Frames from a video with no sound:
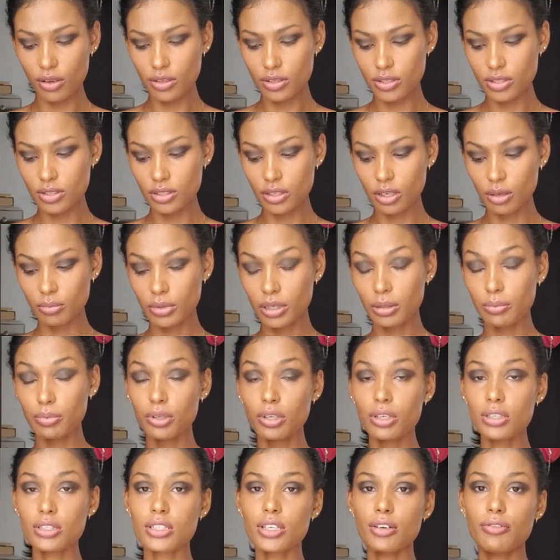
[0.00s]
So I'm going to put
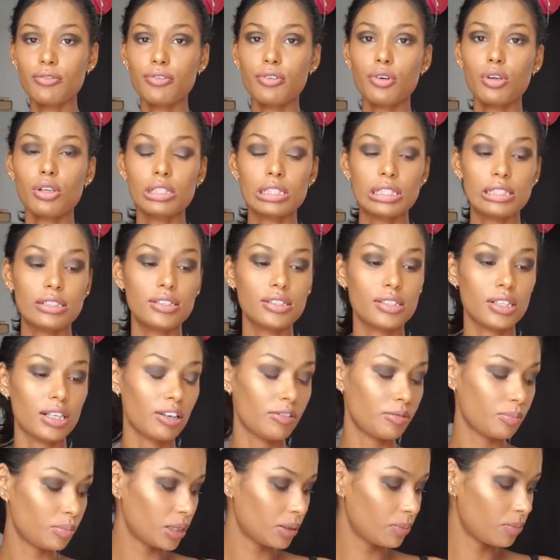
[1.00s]
on some falsies and
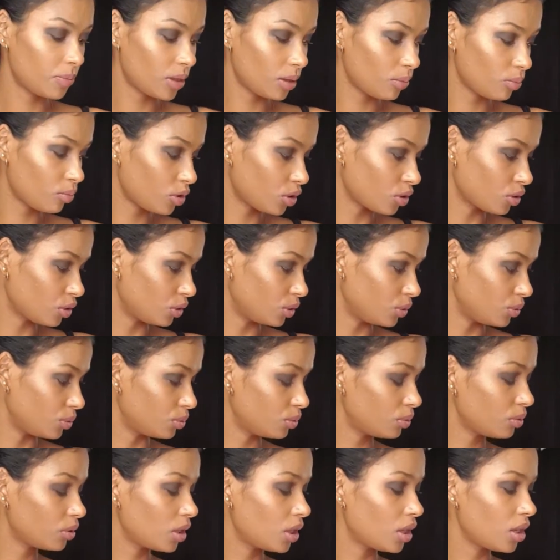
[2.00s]
I've prepped them with
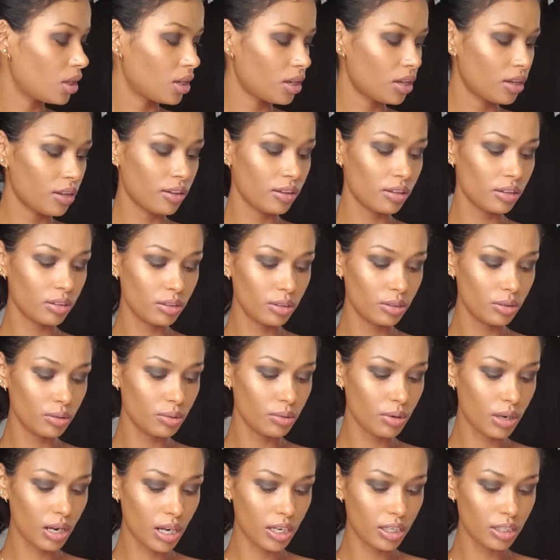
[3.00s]
glue. The
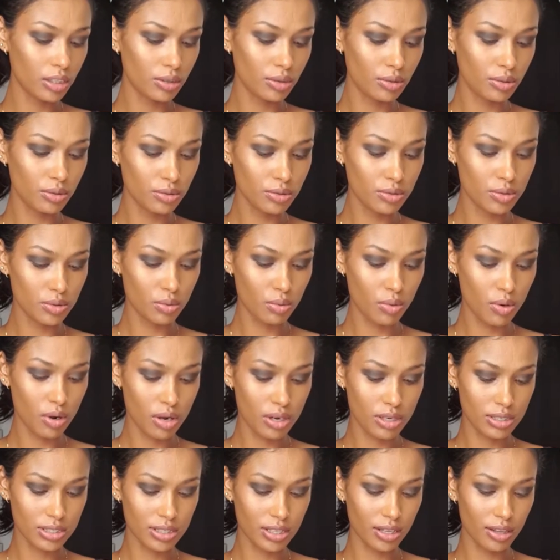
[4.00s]
glue I used
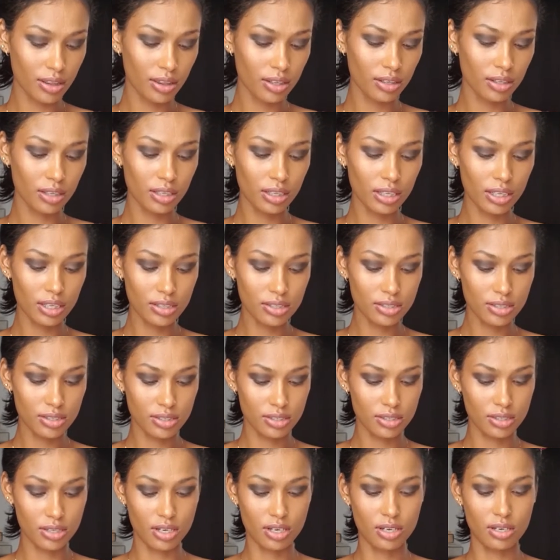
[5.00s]
was the
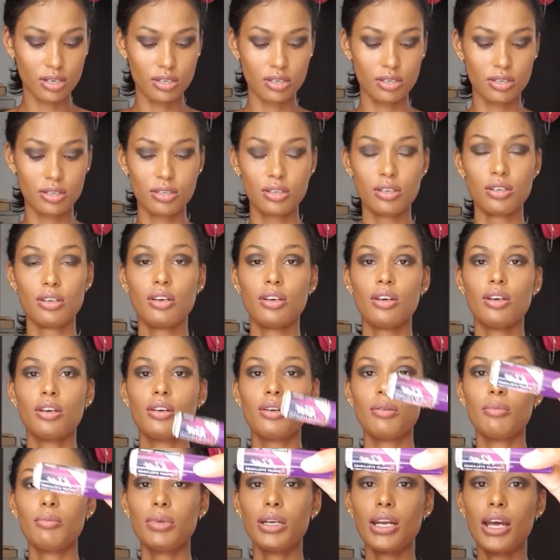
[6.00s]
Kiss
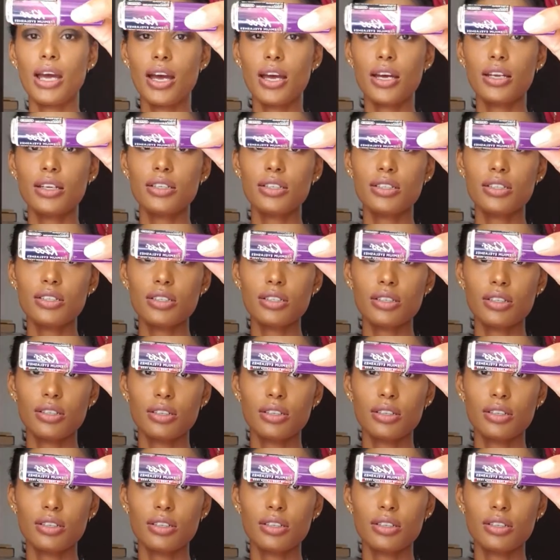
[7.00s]
brand.